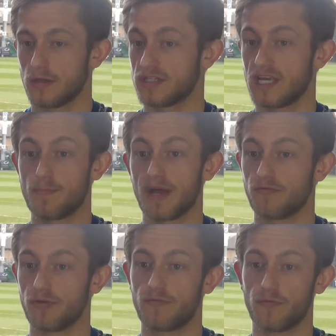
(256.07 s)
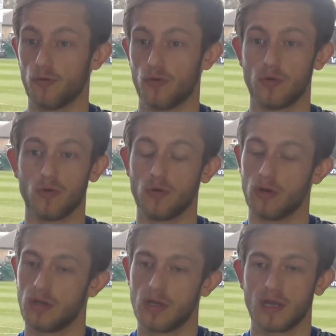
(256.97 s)
I say, bad run of form
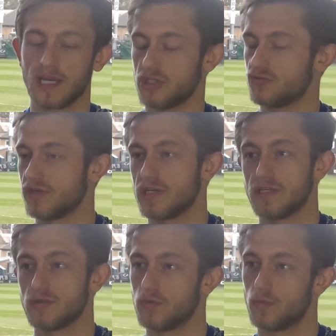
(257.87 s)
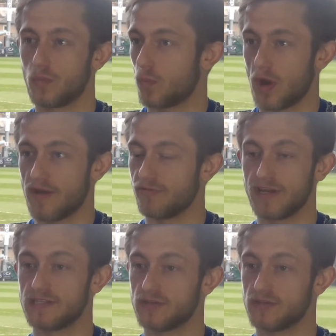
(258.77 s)
or injuries or whatever it is.